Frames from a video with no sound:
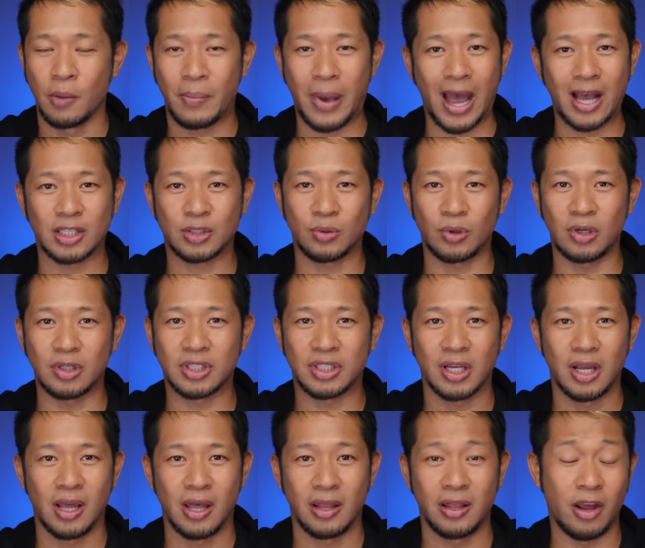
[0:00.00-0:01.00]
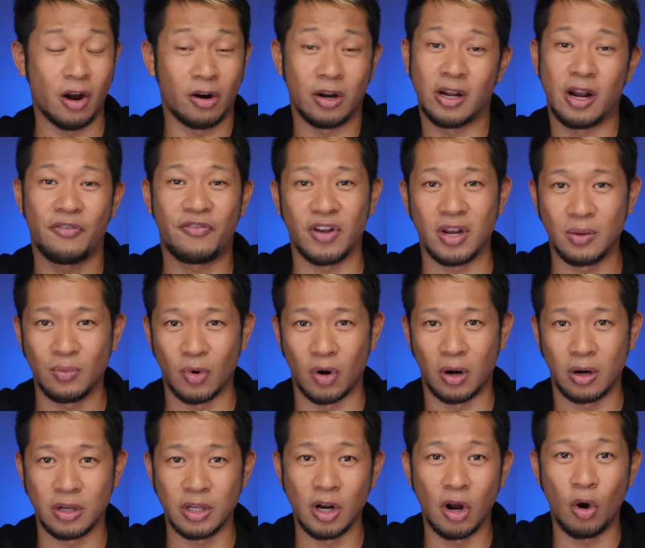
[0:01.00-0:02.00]
Passwords, they aren't enough
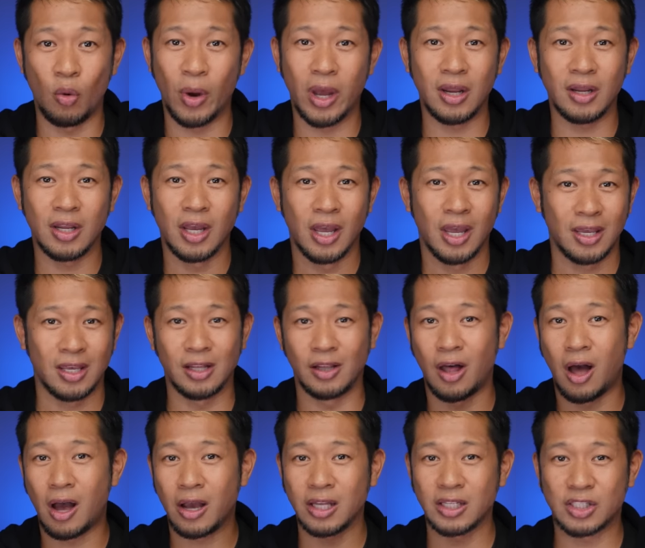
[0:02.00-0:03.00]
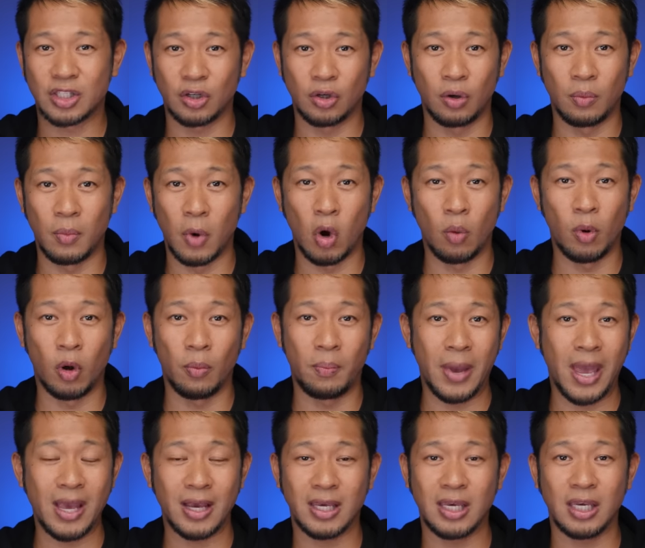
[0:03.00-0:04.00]
anymore. You know, when you log into a mobile
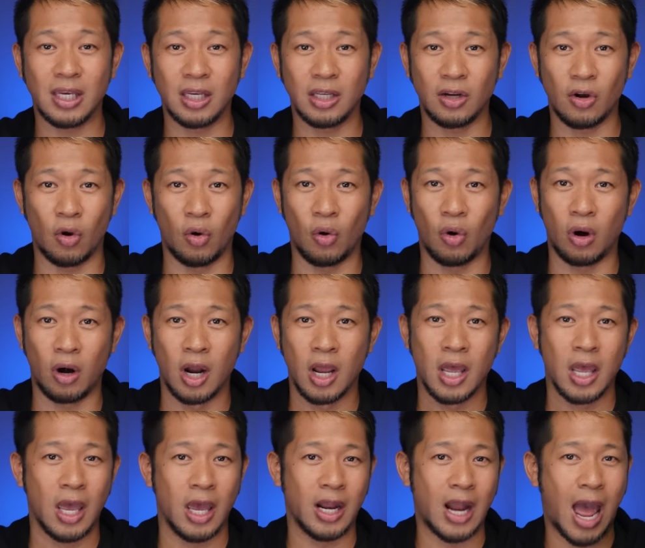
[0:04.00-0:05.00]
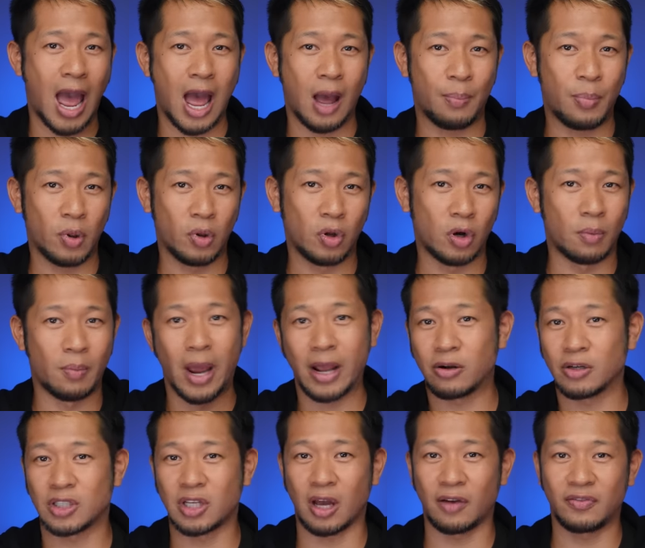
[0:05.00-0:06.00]
banking or an Apple or
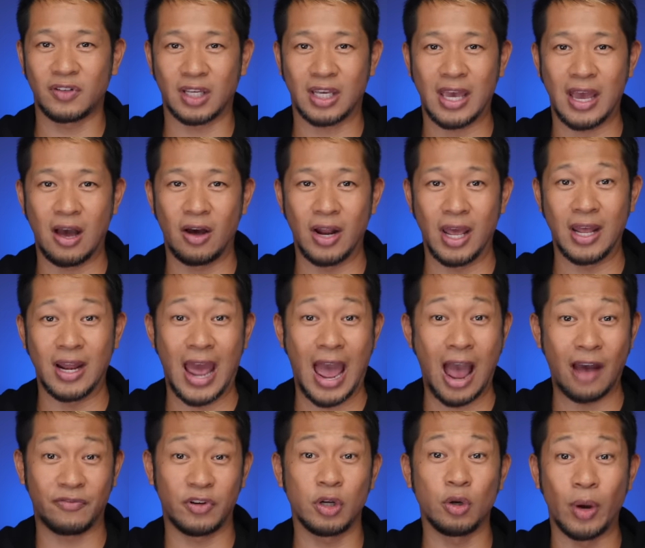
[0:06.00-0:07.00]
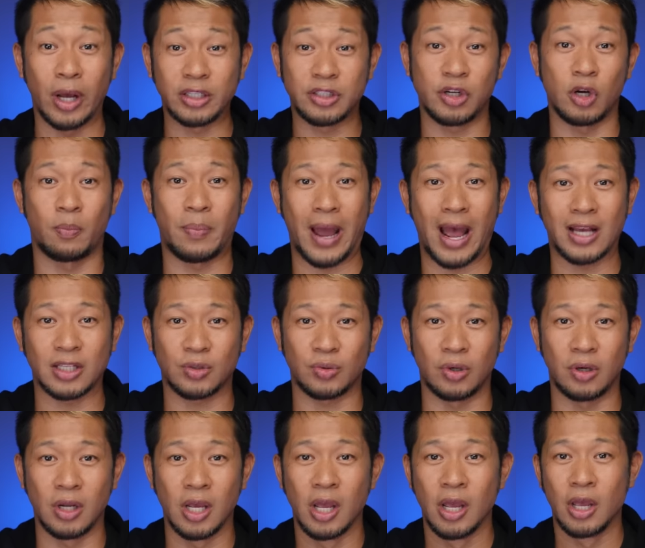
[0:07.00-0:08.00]
Microsoft account, and after you enter your
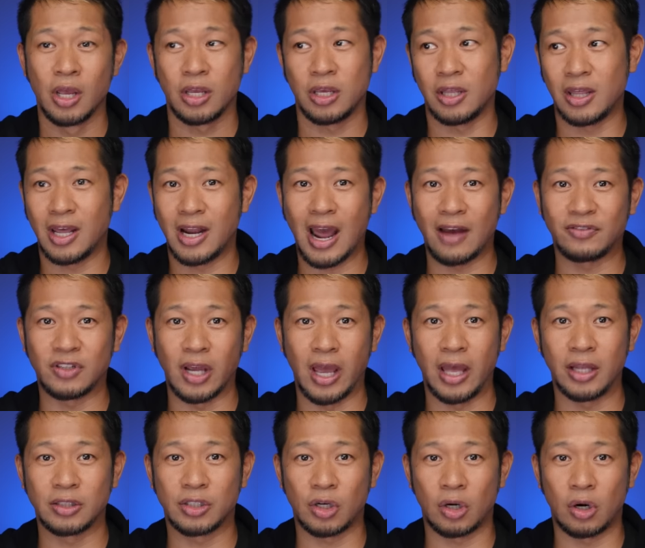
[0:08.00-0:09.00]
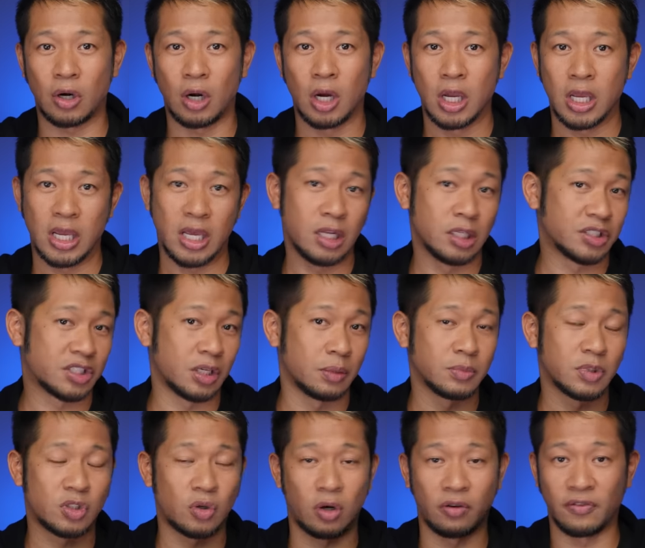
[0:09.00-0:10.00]
password, you then have to enter in
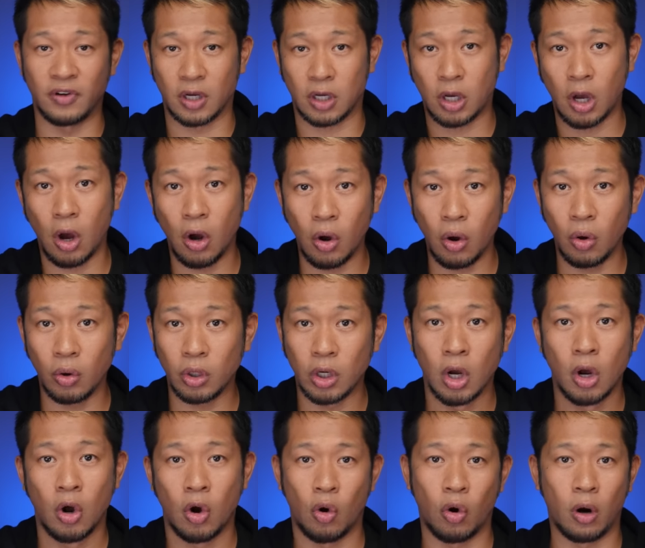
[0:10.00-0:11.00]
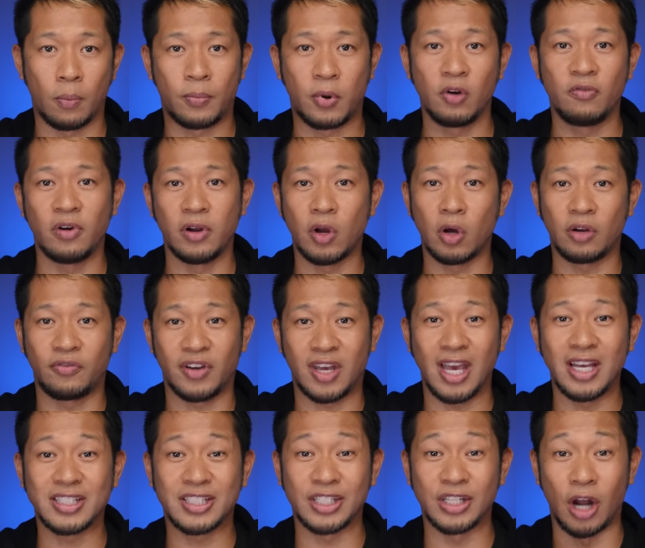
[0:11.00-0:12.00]
some sort of a code or approve a
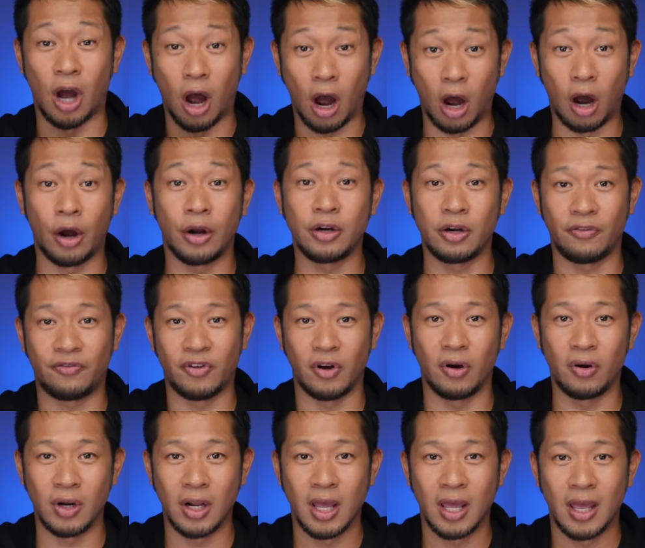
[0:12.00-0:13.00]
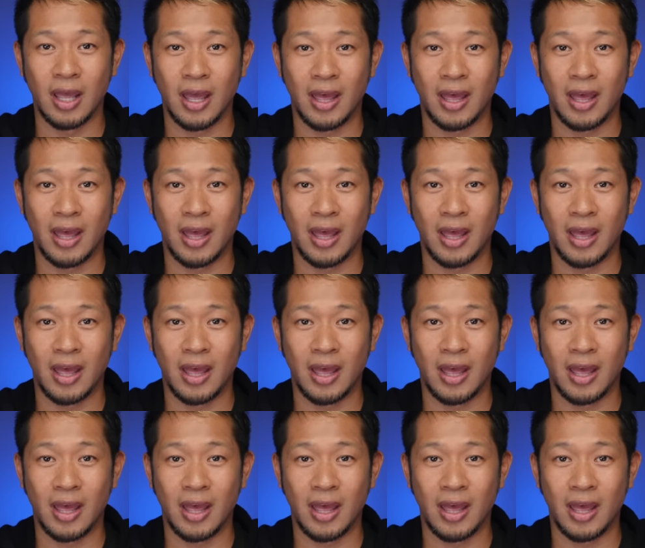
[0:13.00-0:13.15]
notification on your phone?